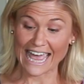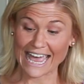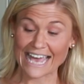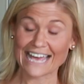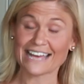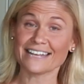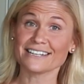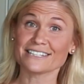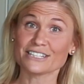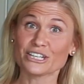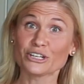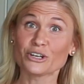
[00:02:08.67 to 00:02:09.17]

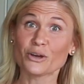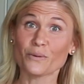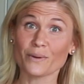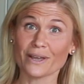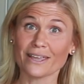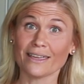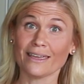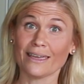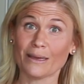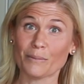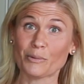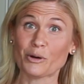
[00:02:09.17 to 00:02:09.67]
and
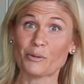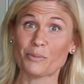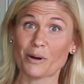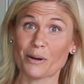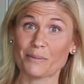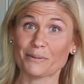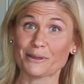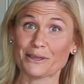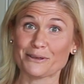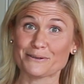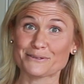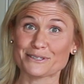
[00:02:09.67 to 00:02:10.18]
knowing him, he'll
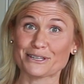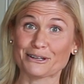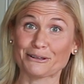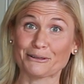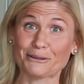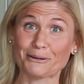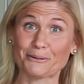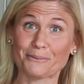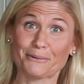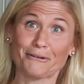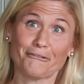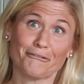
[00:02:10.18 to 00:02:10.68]
probably use it a
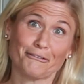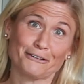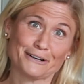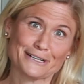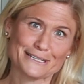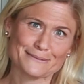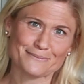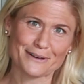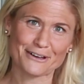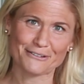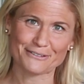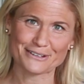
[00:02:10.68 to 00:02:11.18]
little bit for
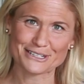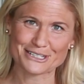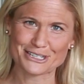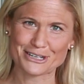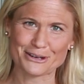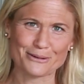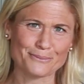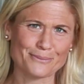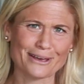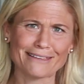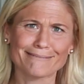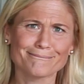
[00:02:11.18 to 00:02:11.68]
his muffin
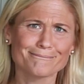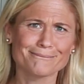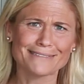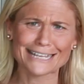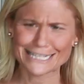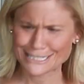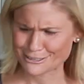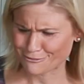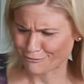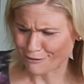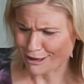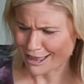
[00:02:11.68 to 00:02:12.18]
too, but
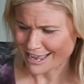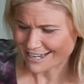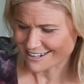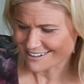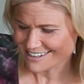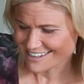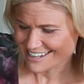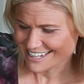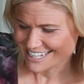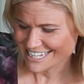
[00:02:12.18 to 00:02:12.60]
that's fine.